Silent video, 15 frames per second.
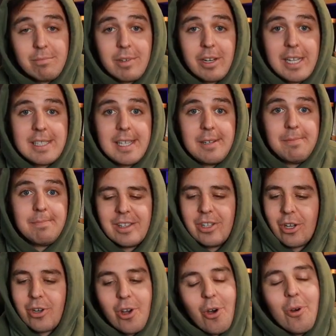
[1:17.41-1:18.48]
Now that's it,
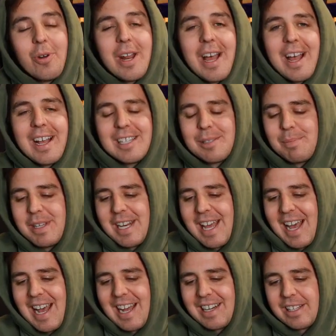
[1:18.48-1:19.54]
the code has been
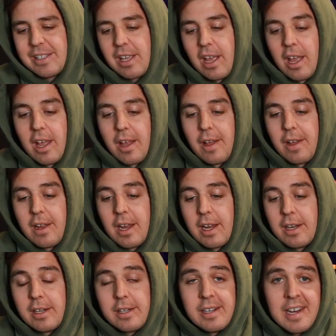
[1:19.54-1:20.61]
added.
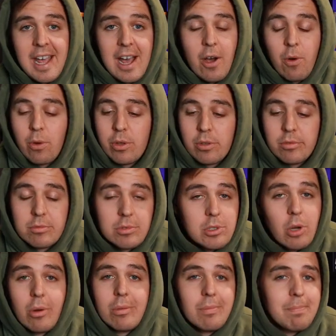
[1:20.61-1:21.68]
Now,
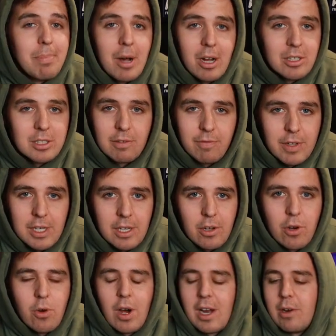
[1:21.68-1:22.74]
don't pause the
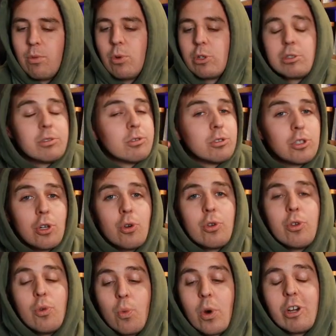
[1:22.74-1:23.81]
video. I will show
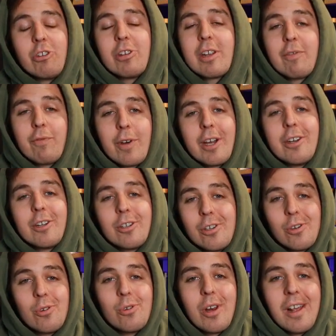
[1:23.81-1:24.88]
you where you can find the
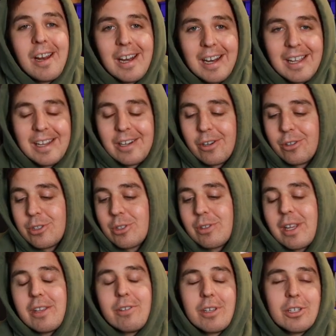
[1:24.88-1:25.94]
code later so
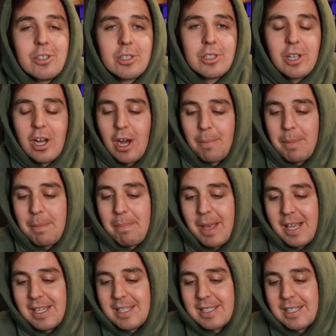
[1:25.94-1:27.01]
that you can just copy
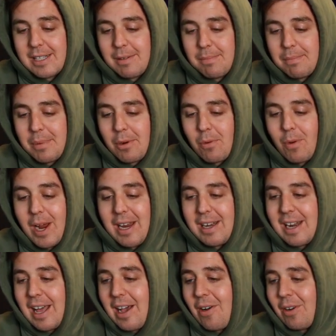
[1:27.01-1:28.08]
paste it. But right
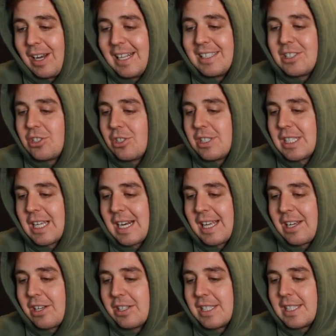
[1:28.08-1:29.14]
now, let's just
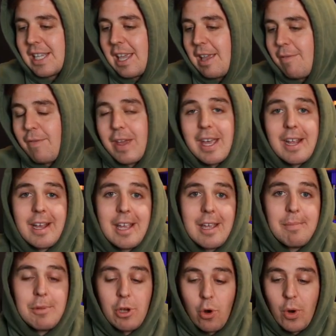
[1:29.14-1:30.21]
click on save and
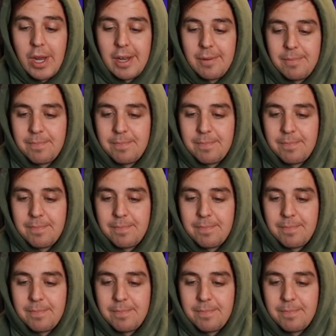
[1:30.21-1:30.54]
keep going.